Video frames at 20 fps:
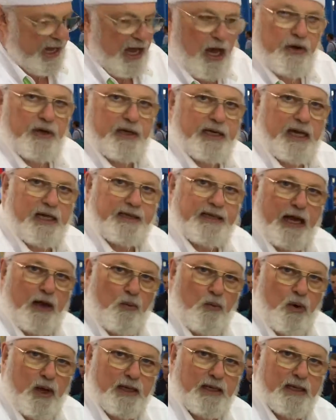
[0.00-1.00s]
out, or get that
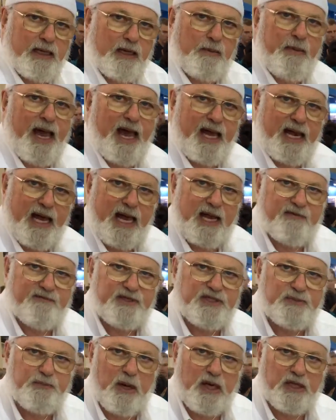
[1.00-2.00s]
one little mat out of
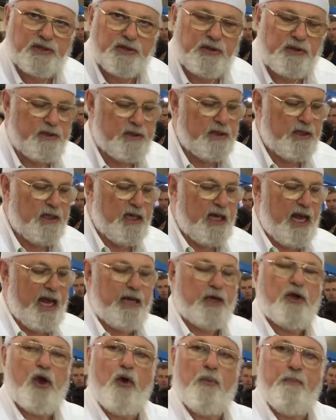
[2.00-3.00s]
his muzzle,
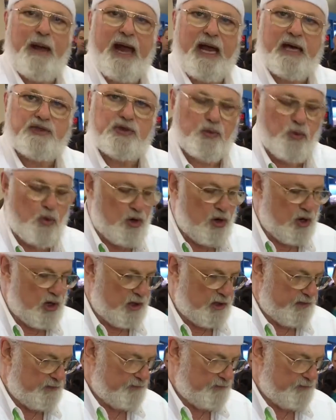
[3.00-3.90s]
and go back to work.